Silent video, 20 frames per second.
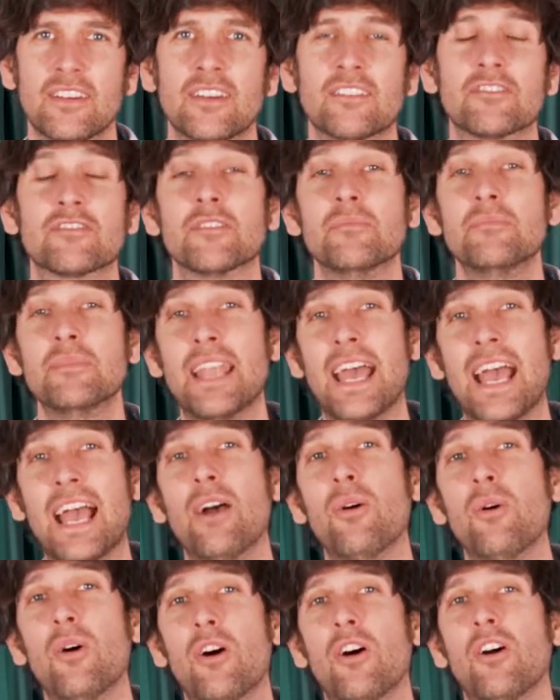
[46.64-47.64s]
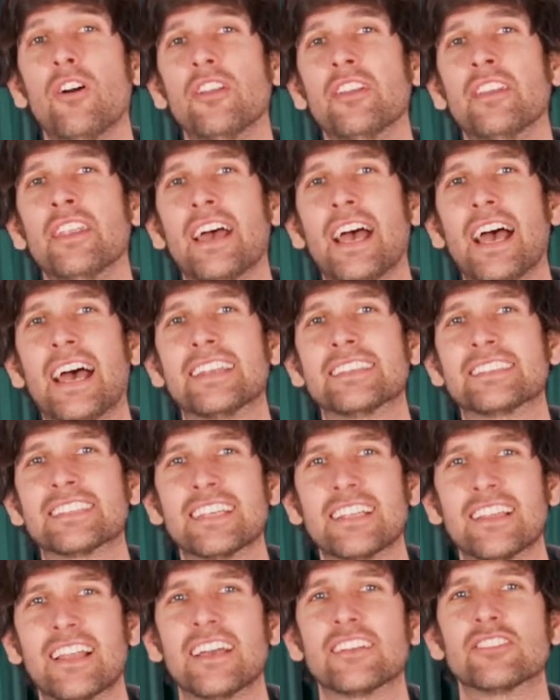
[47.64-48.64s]
from now on
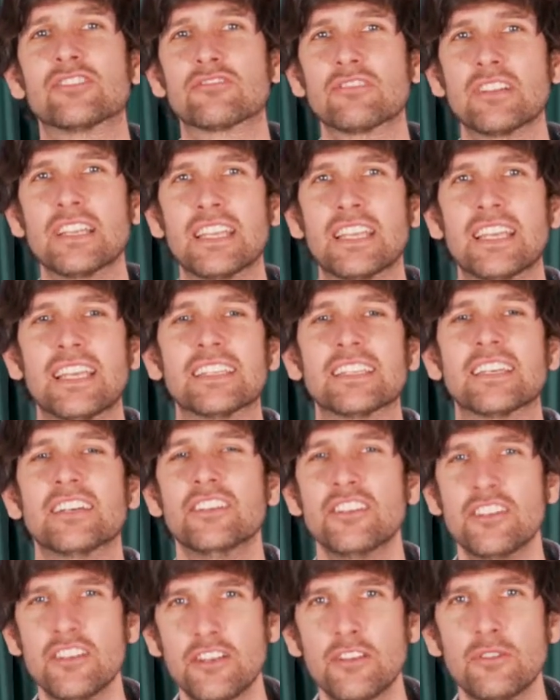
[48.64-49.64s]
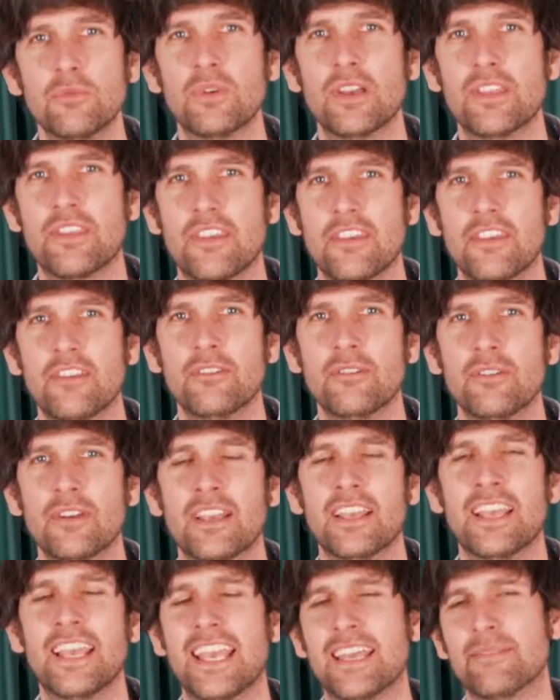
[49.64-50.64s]
until I drink it anew with you
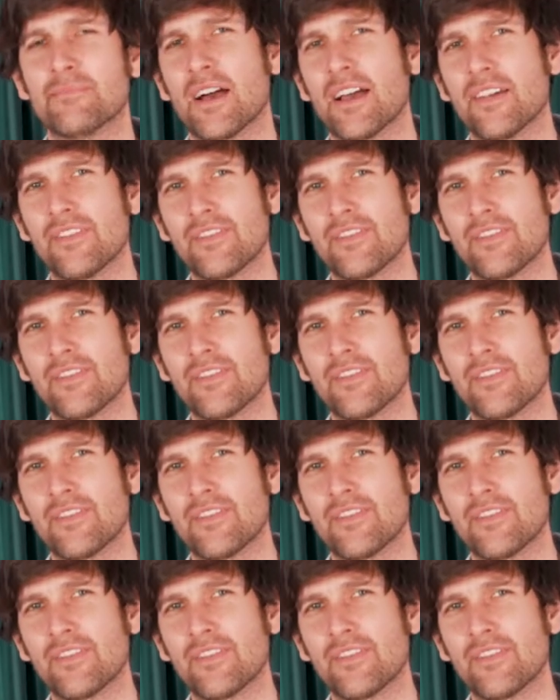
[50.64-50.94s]
in my